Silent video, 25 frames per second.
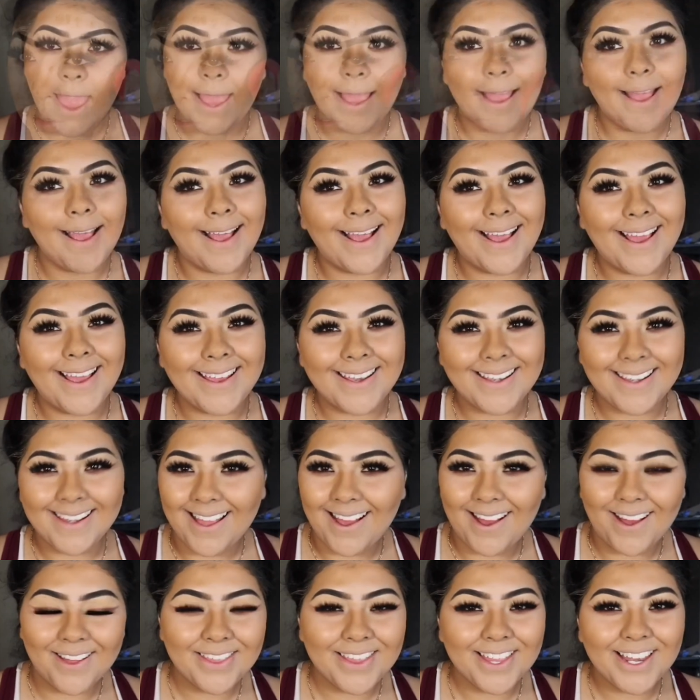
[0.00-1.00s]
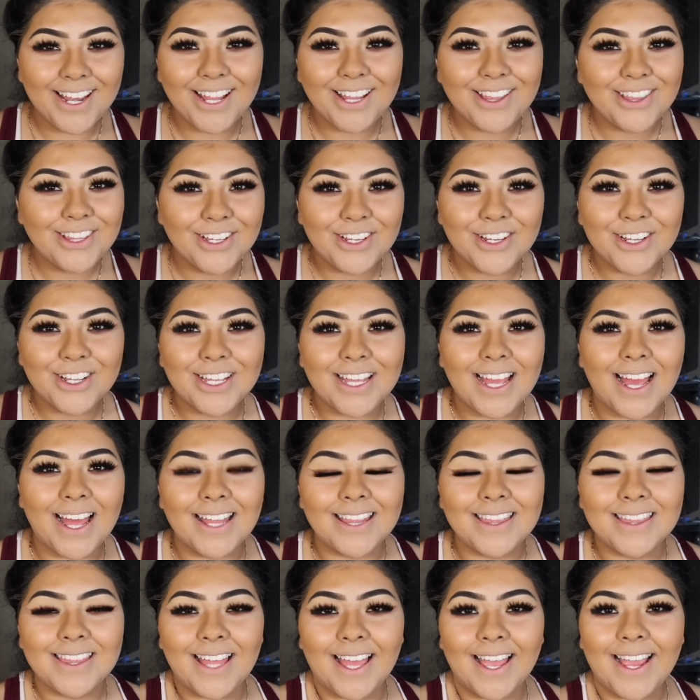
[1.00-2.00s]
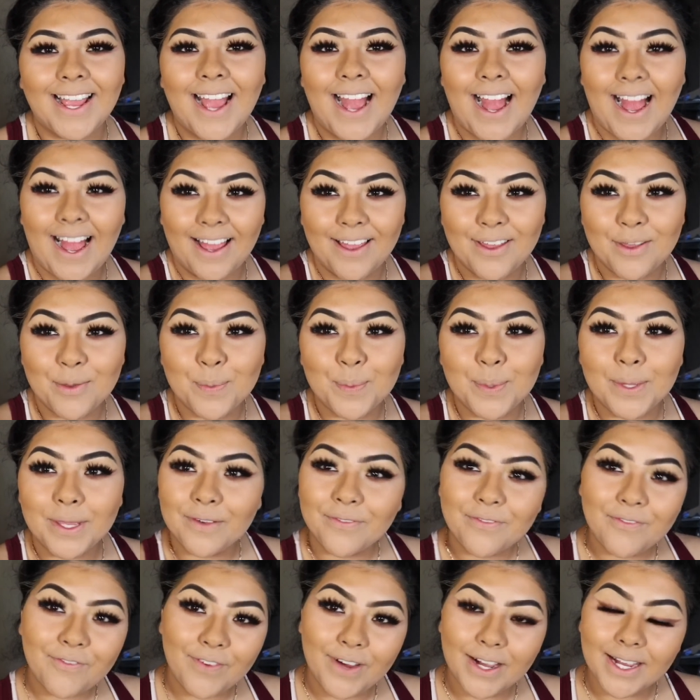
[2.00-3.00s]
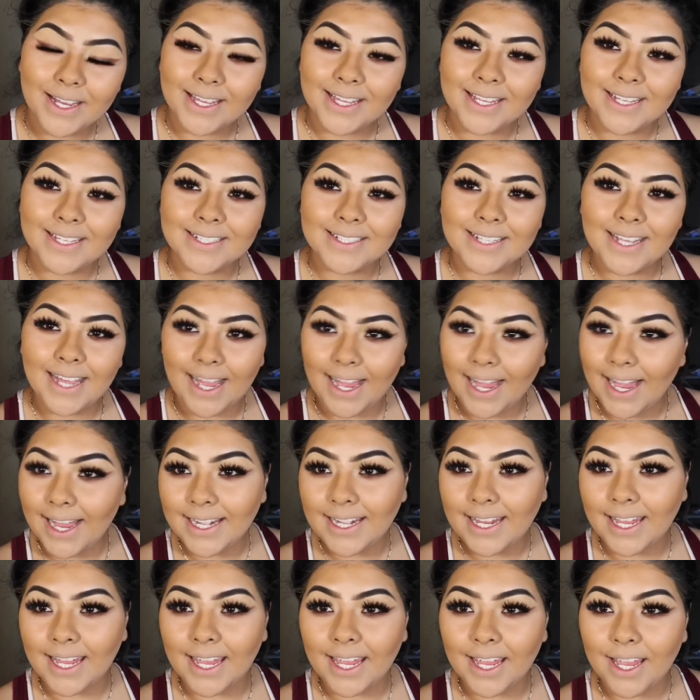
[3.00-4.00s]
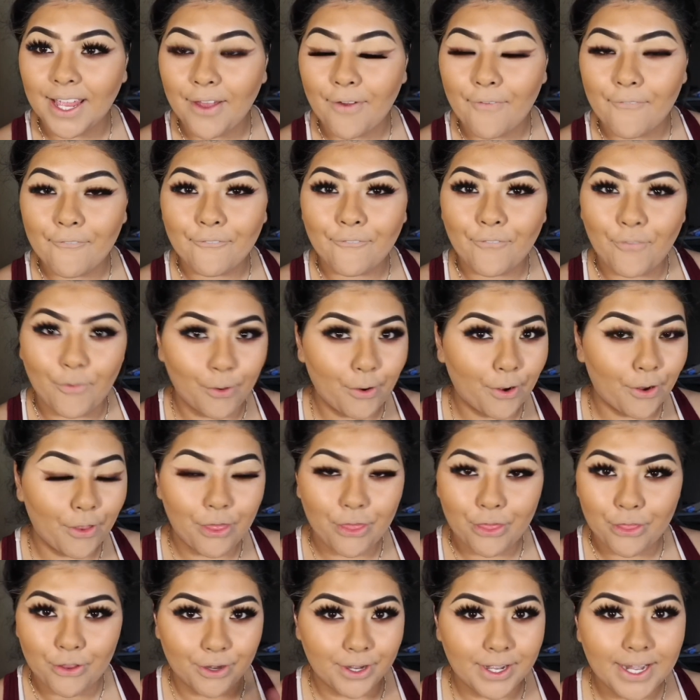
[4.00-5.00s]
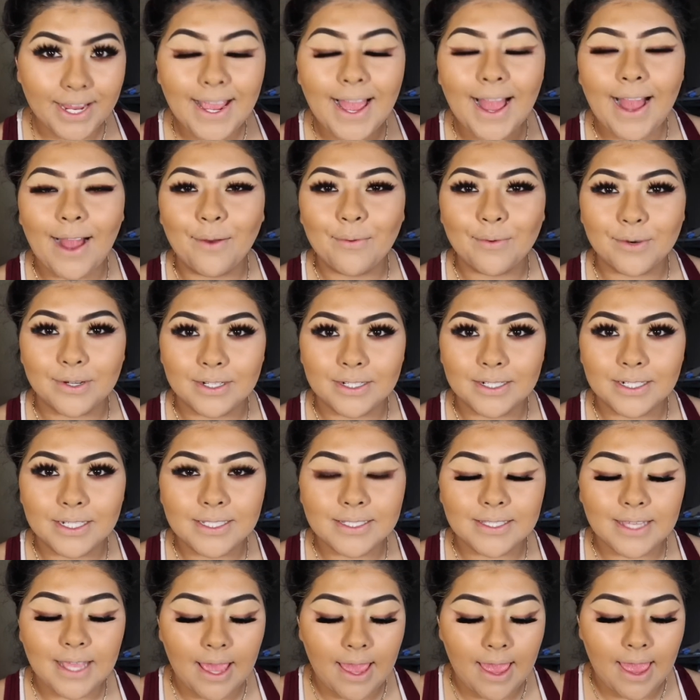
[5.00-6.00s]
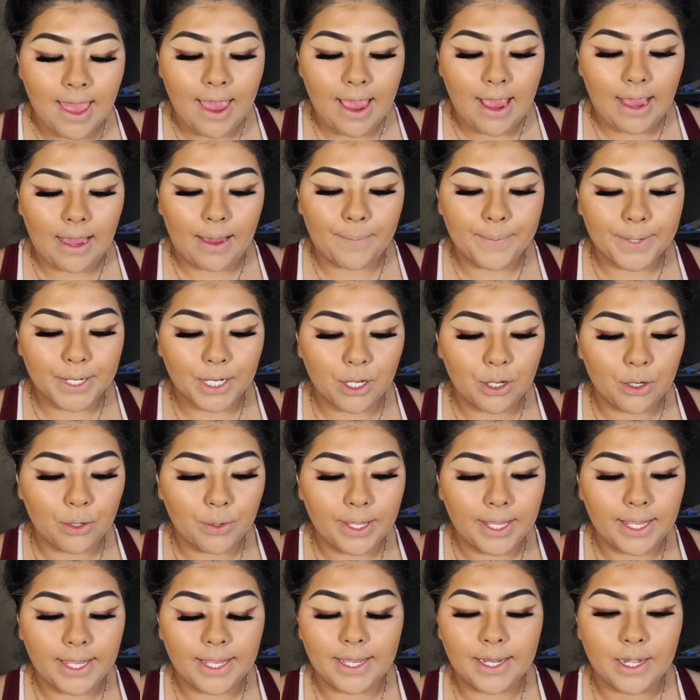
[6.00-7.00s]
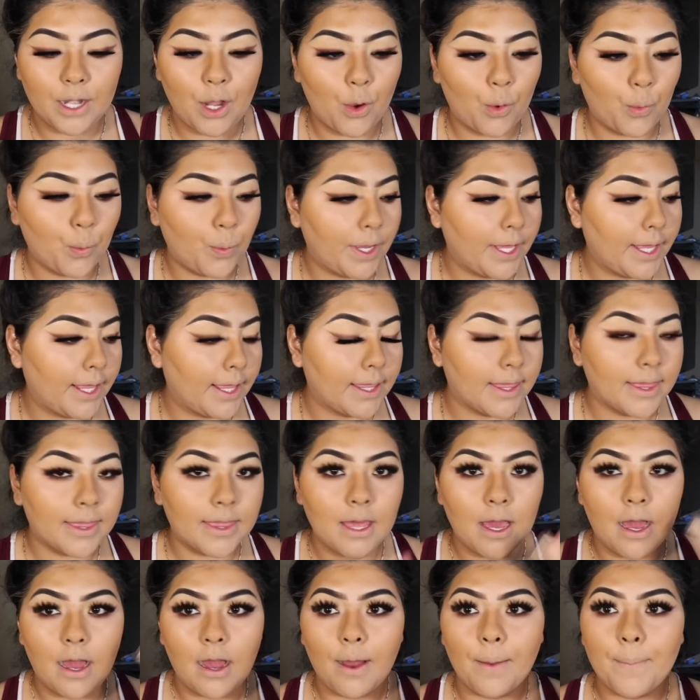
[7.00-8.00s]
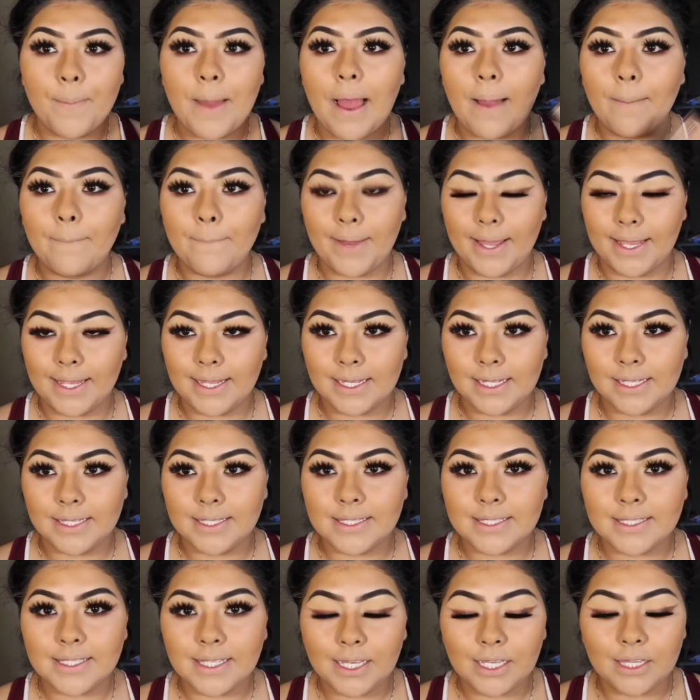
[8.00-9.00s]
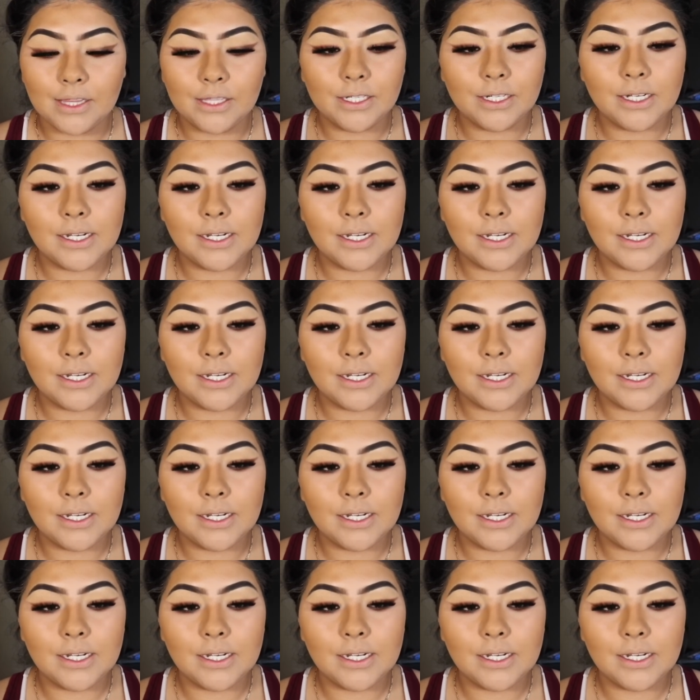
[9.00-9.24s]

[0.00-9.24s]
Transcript: And now that I look like I've been fucking tanning for 30 hours, I'm gonna go in with my concealer.